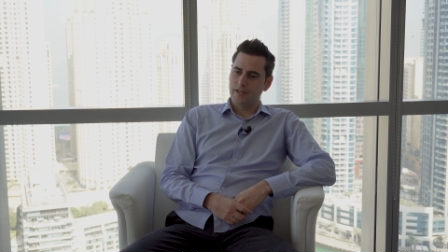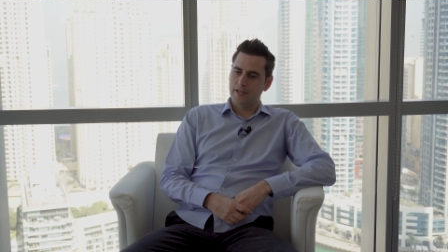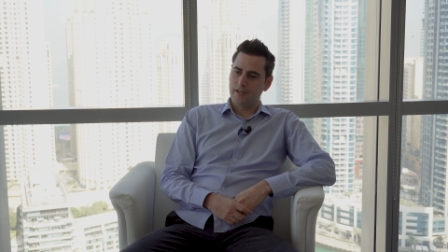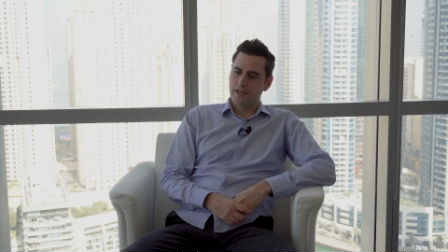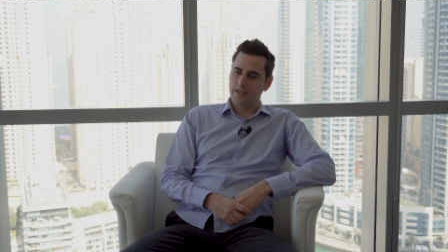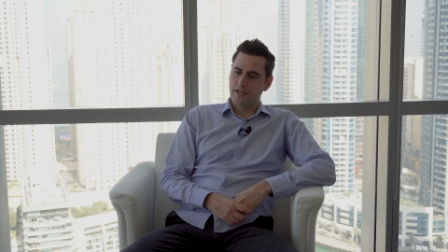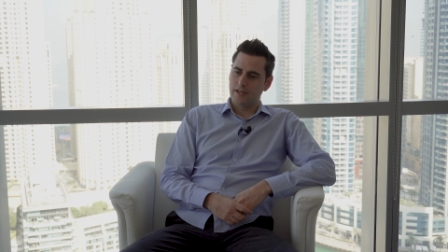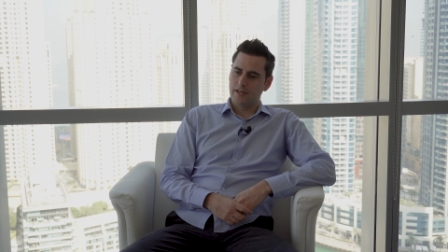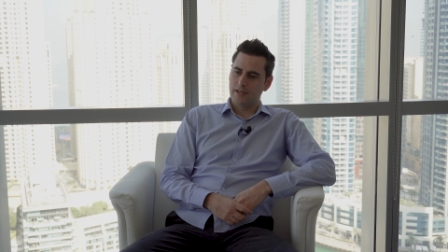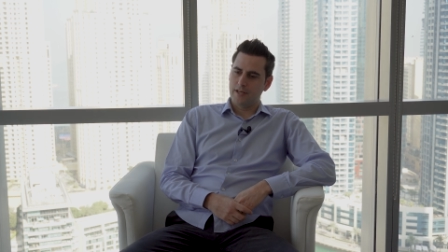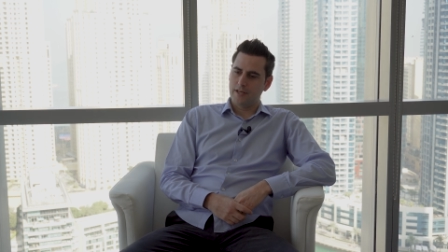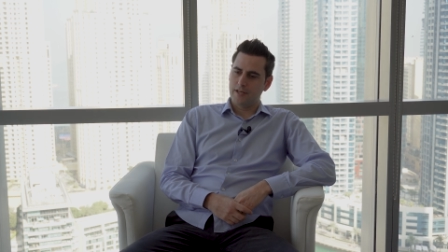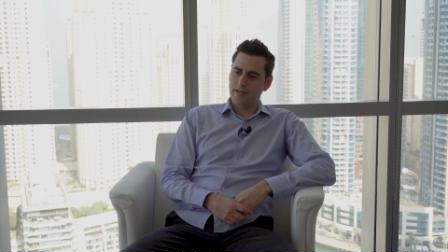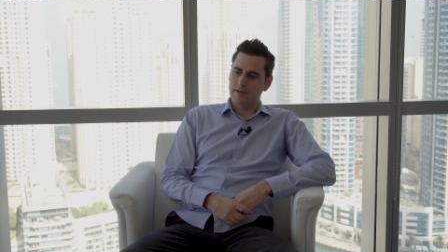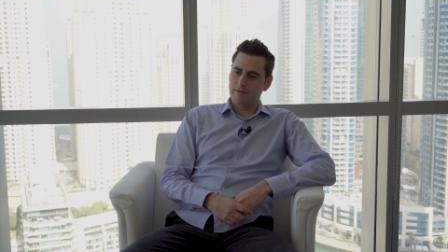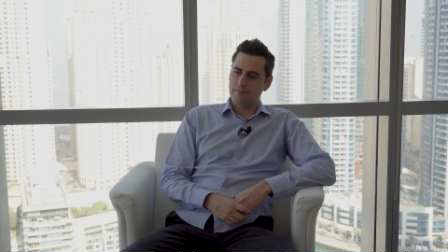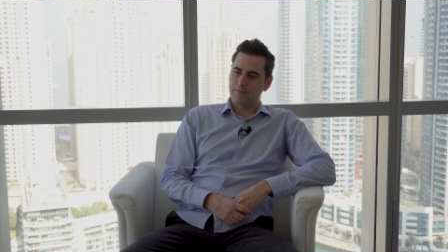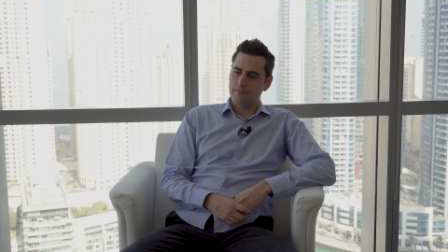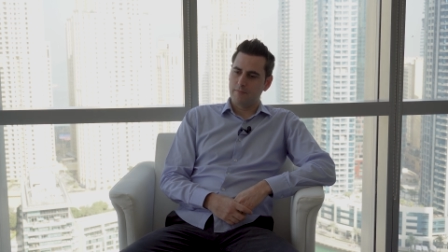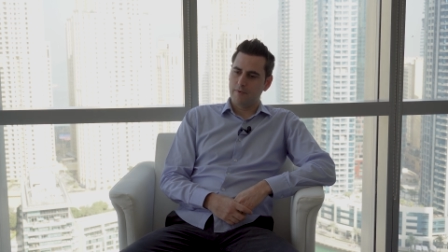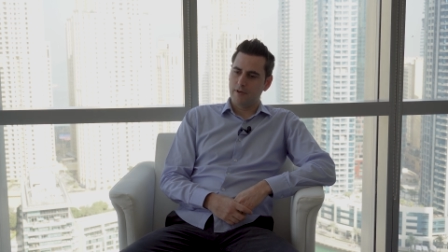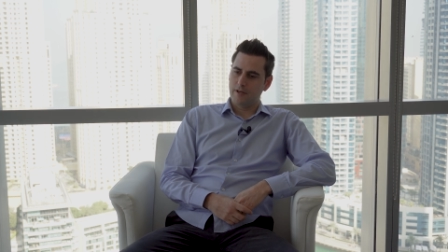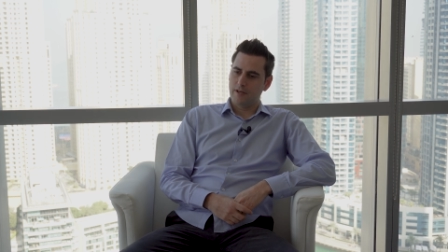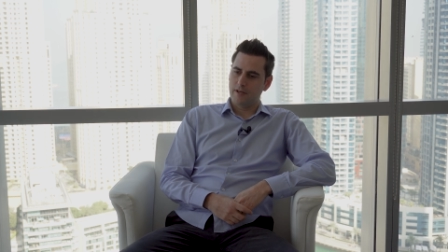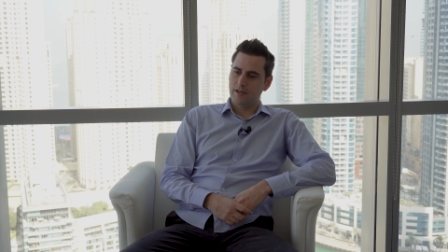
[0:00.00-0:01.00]

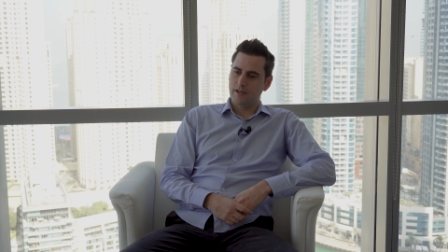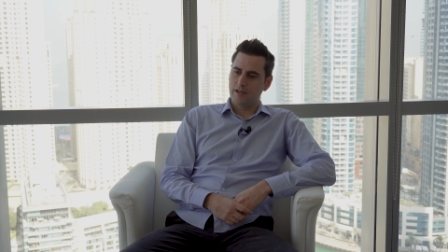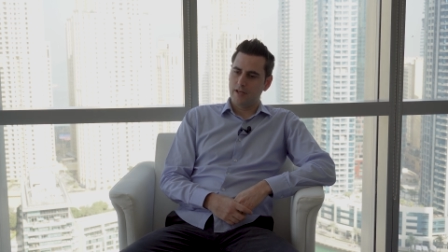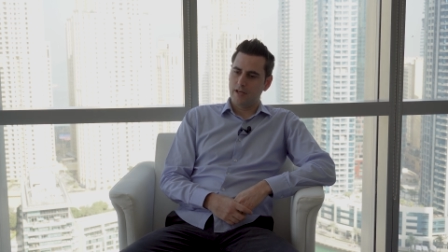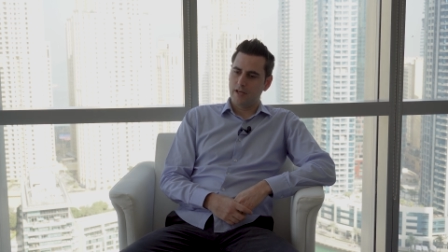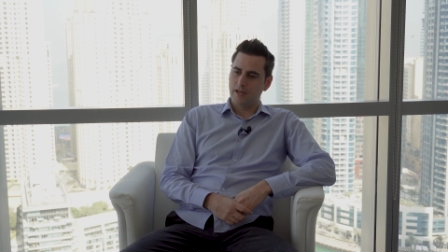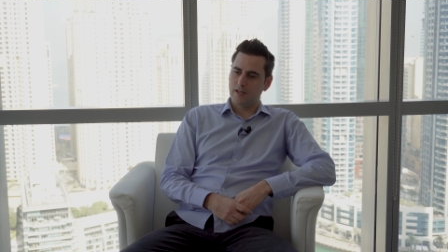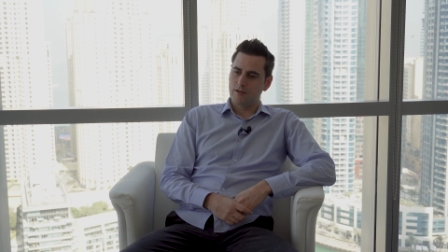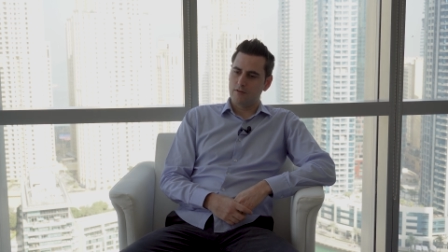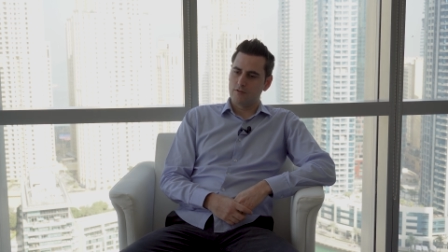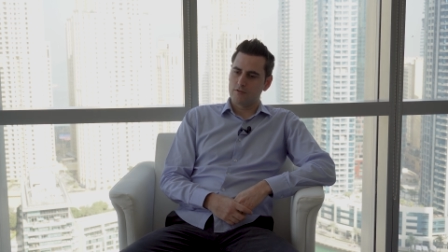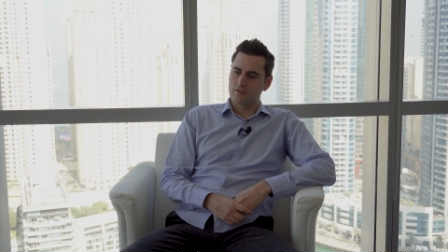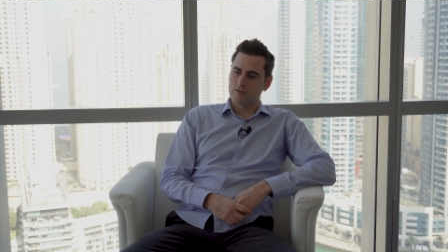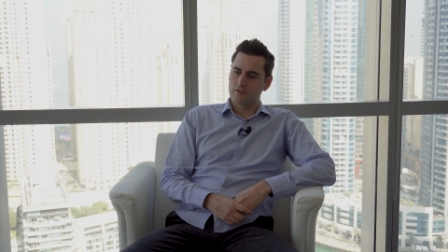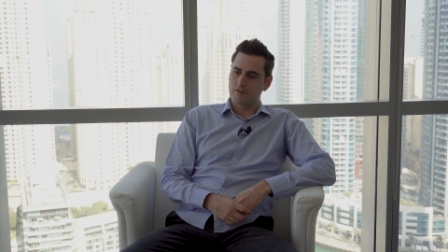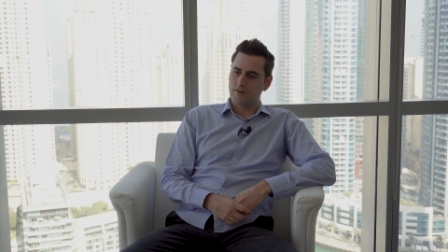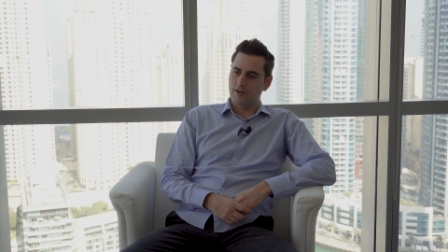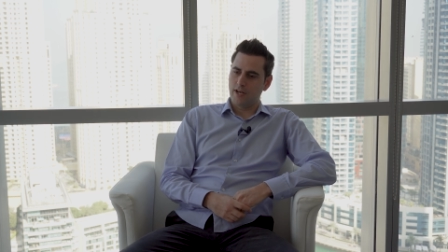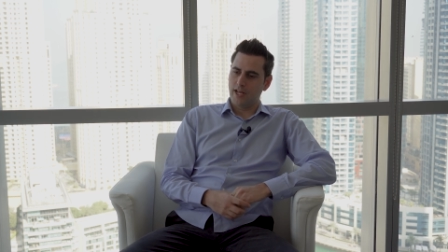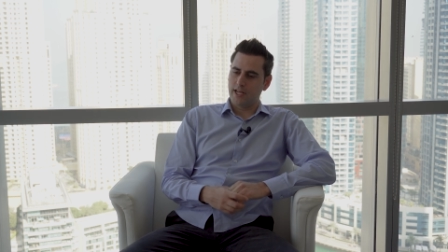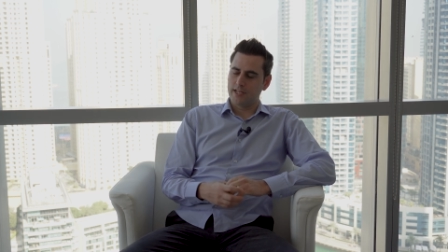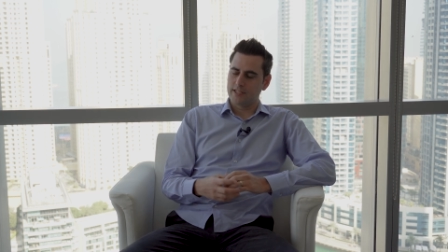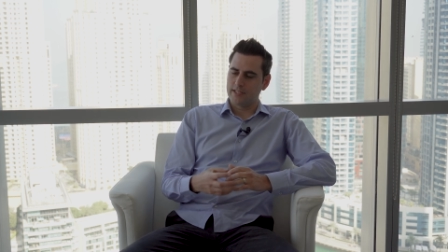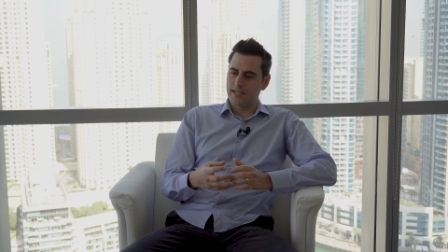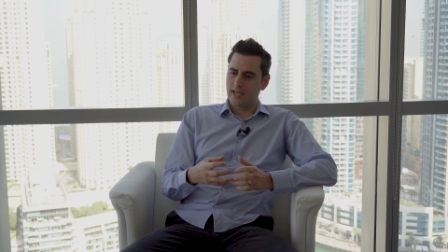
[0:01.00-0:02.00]
um, and also
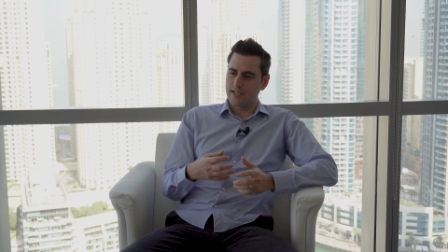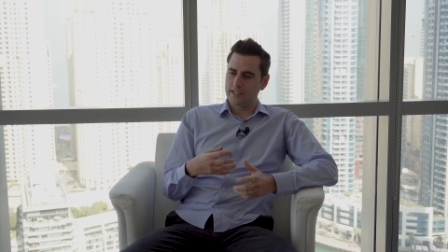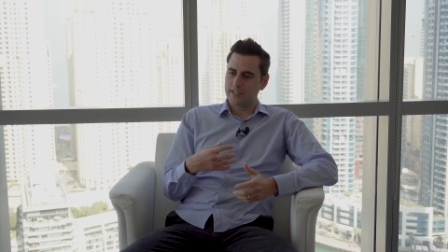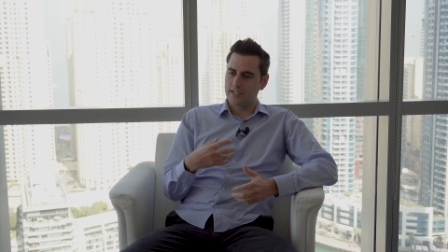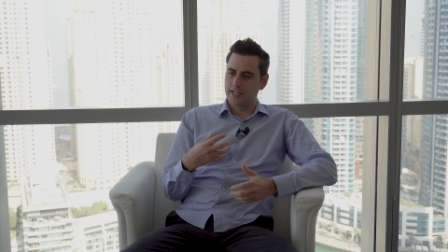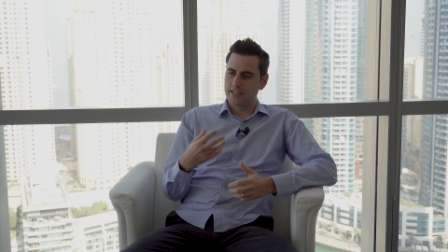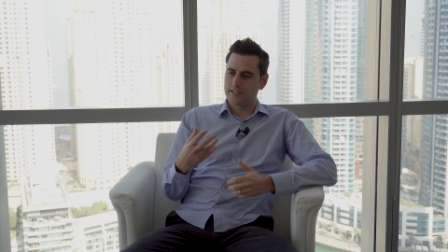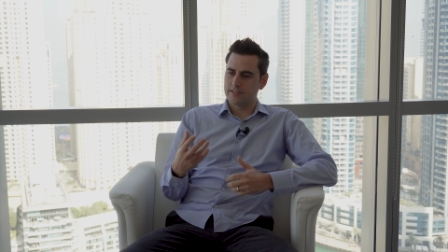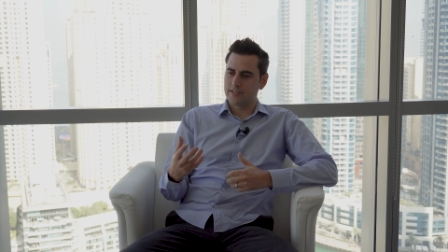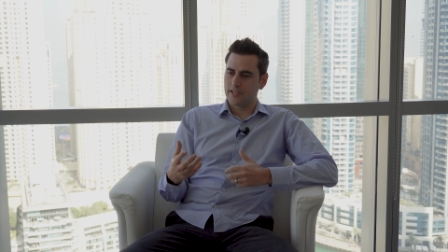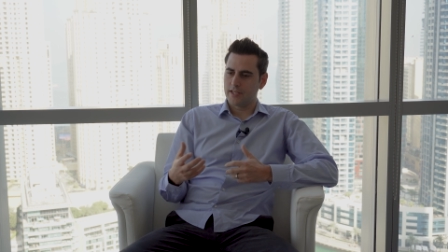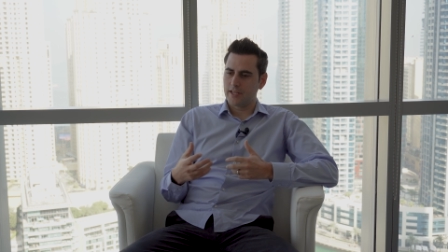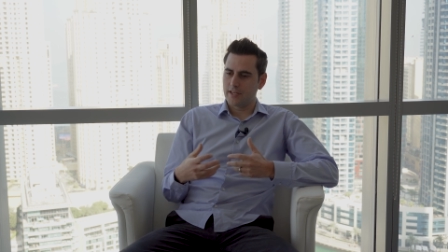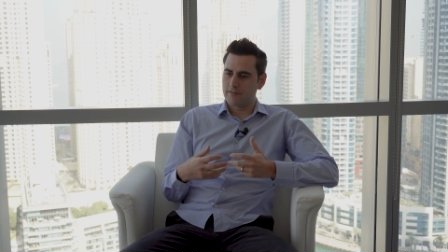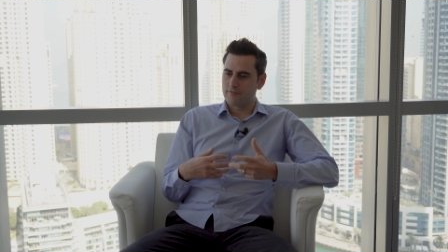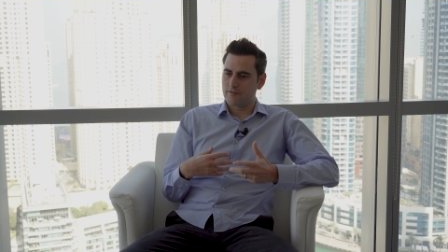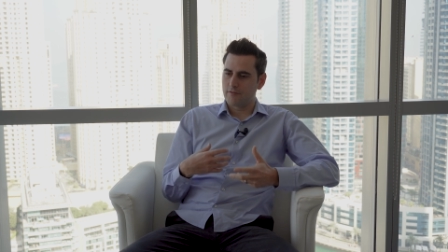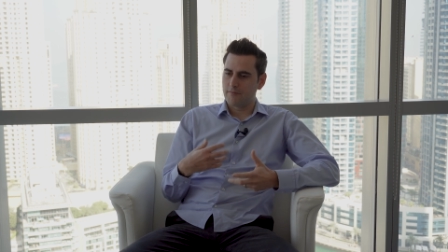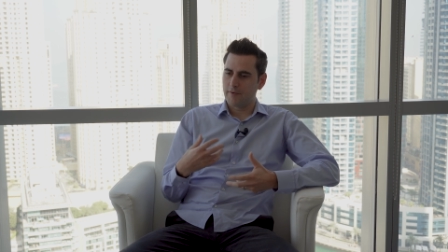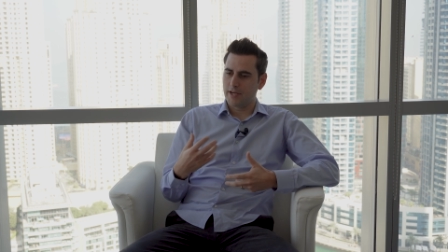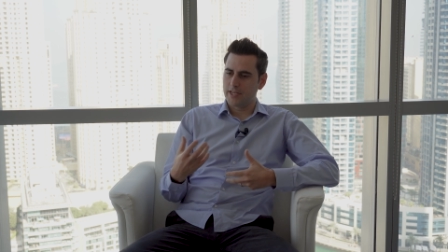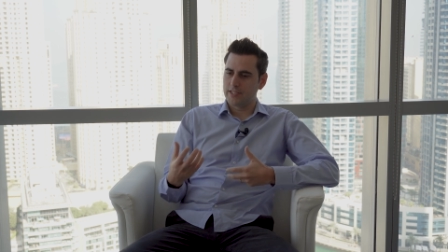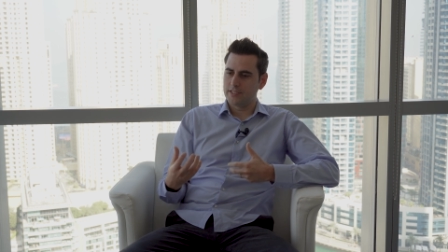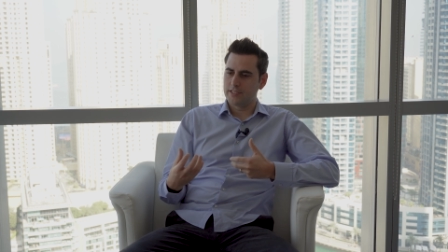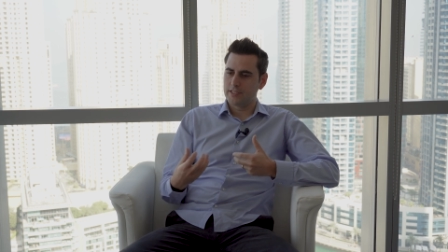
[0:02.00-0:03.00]
like digesting
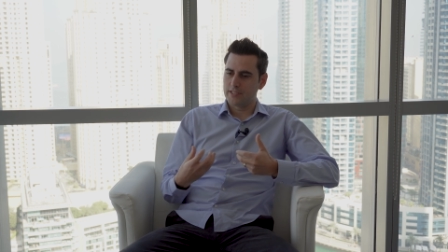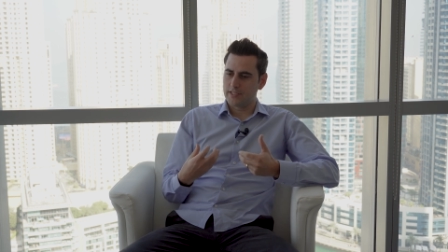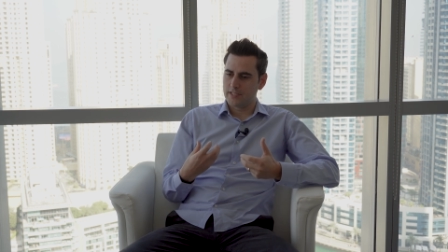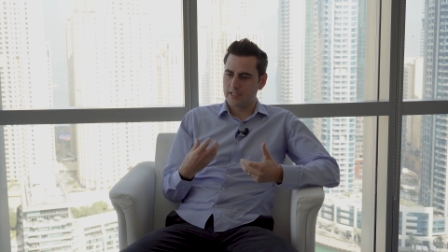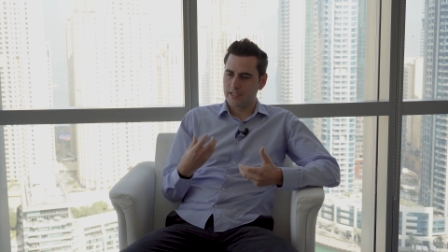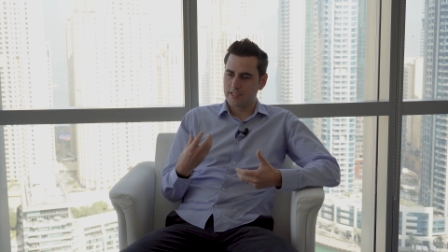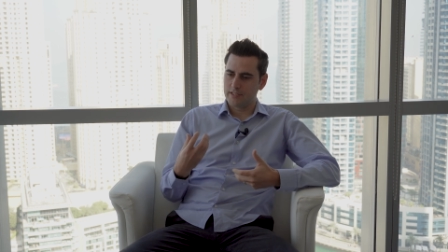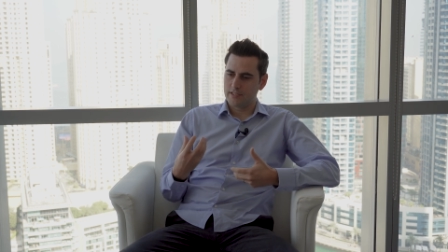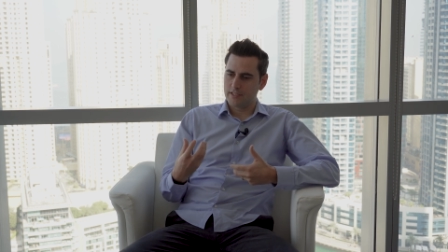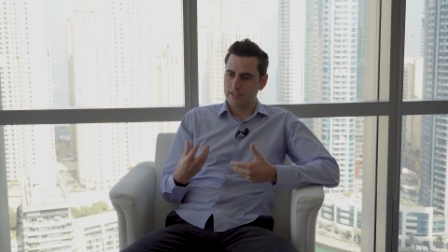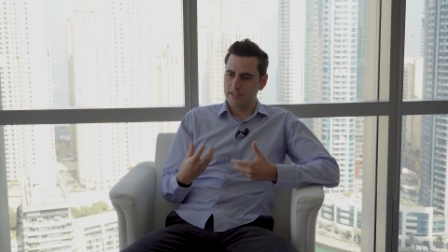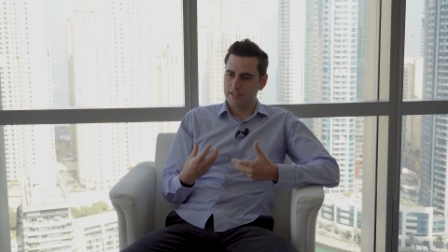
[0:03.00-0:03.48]
information.